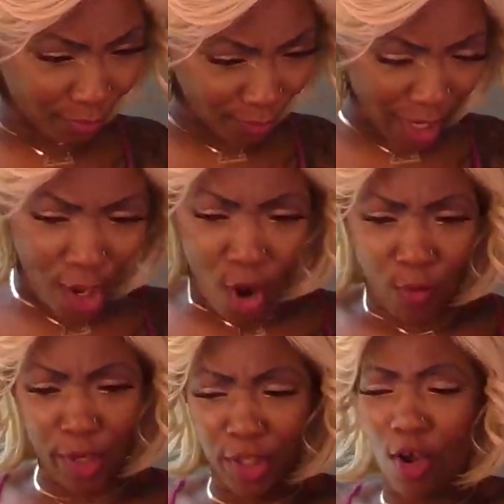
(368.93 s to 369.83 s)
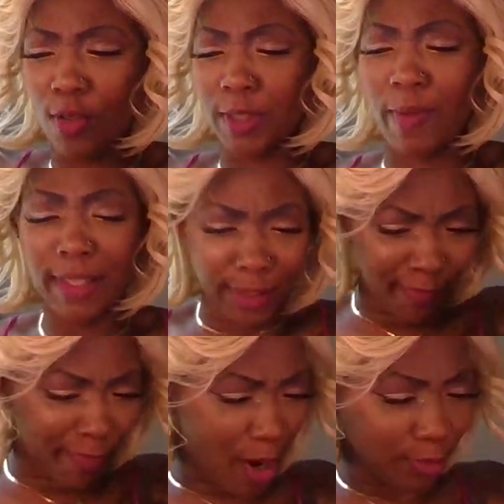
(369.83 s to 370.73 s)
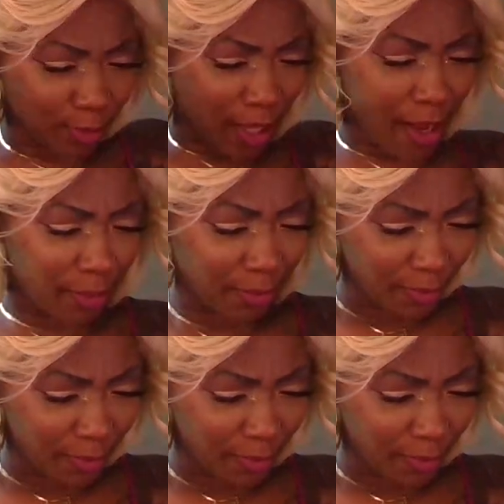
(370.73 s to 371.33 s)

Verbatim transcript: Okay. Whether it goes vice versa.